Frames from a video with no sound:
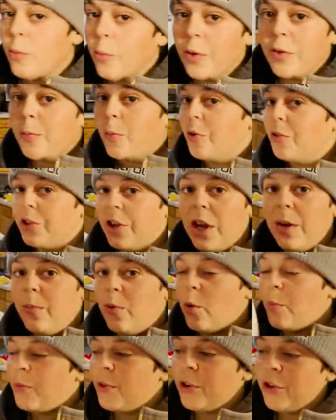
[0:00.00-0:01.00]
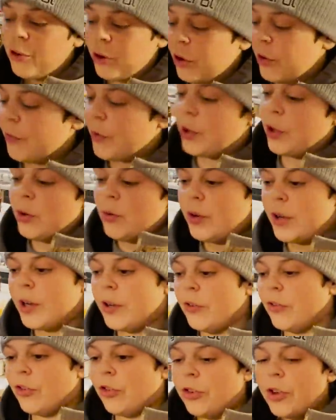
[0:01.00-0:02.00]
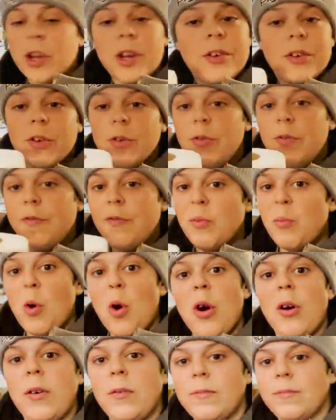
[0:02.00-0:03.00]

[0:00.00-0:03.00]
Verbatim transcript: one more time, hope you enjoyed the video, and stay tuned for more.